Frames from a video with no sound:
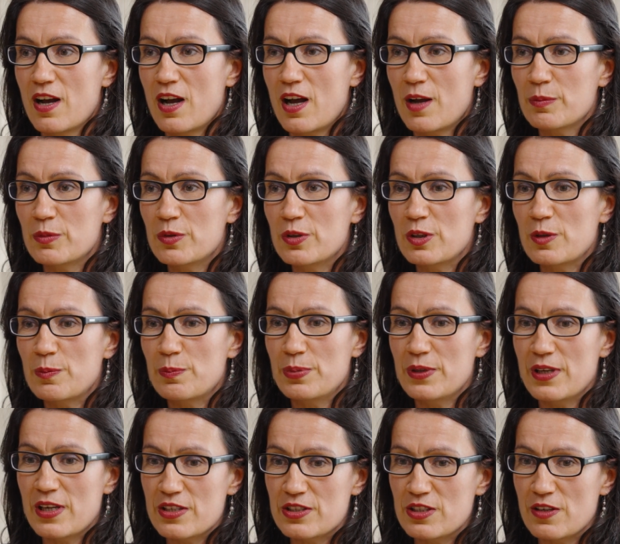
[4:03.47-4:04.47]
I'm doing a
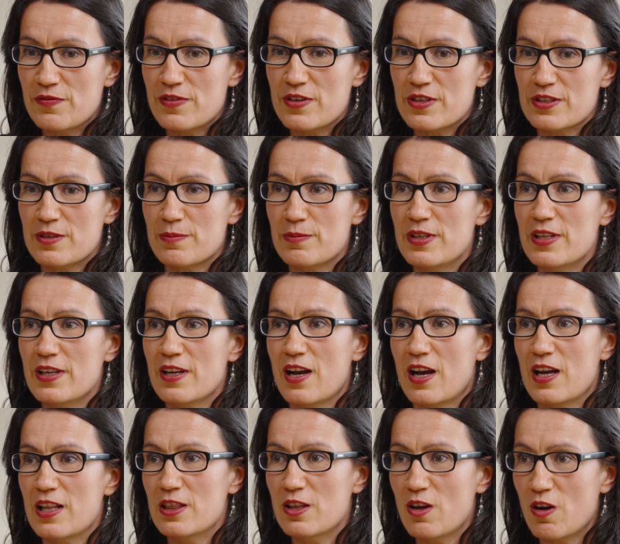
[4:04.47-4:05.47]
PhD for something
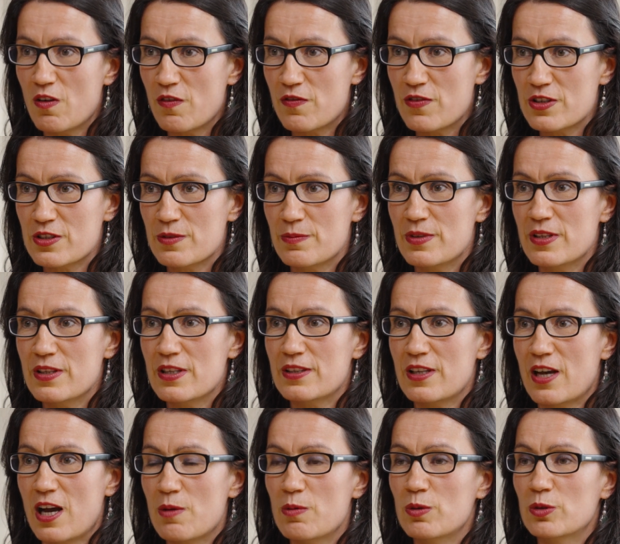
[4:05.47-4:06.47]
I love, for something that
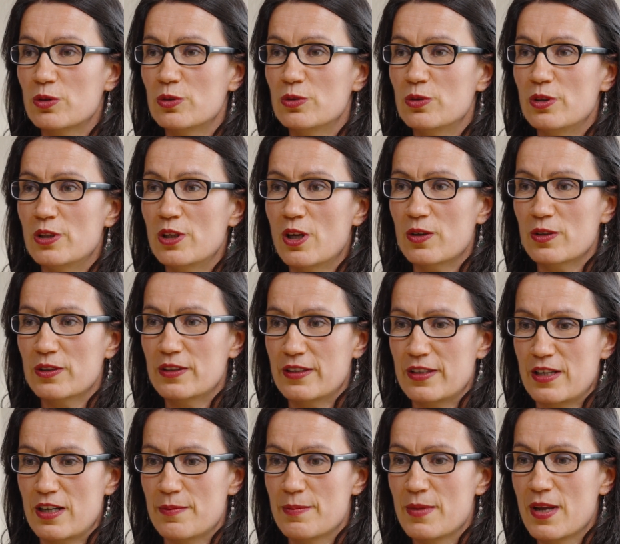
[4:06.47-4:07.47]
I want to do long
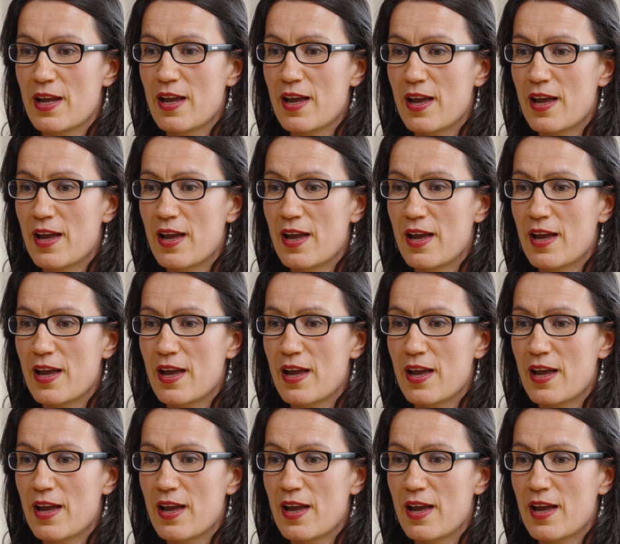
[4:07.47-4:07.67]
term,